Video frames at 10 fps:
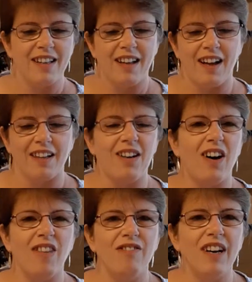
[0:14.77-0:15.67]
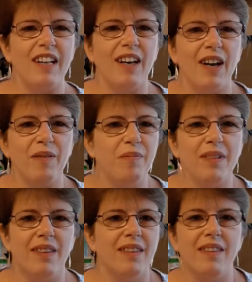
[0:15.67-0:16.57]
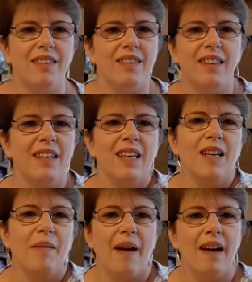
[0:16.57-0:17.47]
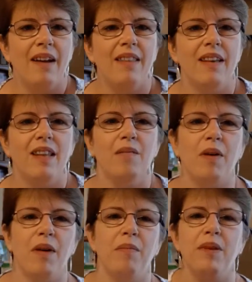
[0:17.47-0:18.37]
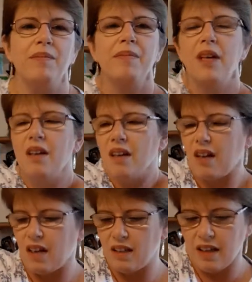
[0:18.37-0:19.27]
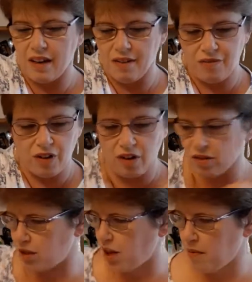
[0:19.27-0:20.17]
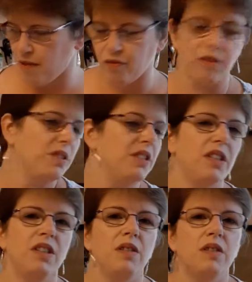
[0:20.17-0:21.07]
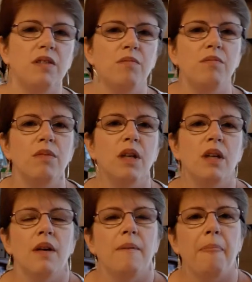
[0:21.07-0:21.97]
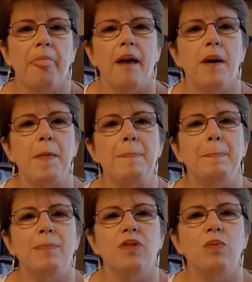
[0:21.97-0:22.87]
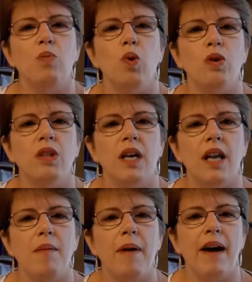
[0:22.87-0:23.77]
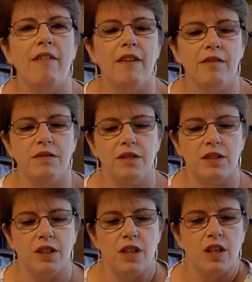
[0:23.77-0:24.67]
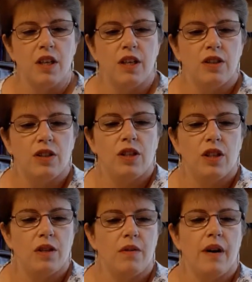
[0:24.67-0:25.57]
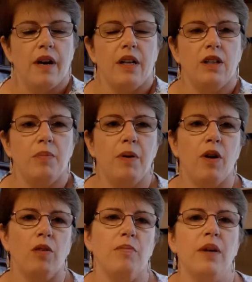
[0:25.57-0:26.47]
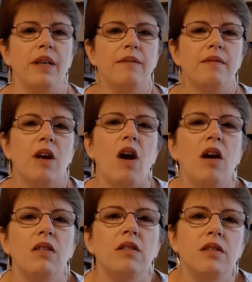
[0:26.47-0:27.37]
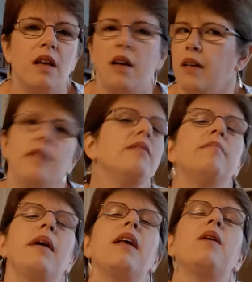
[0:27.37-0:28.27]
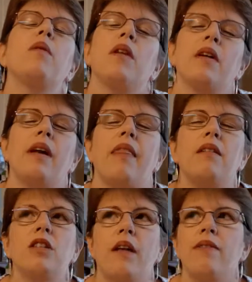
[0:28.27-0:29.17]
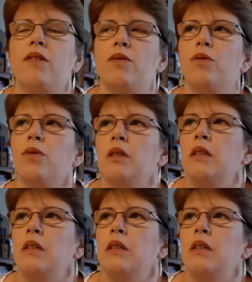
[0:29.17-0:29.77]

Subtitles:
I can't really cope with thinking about anything at the moment. And for a long time, I've wanted to do some watercolor backgrounds to put on my cards that I make when I get the chance or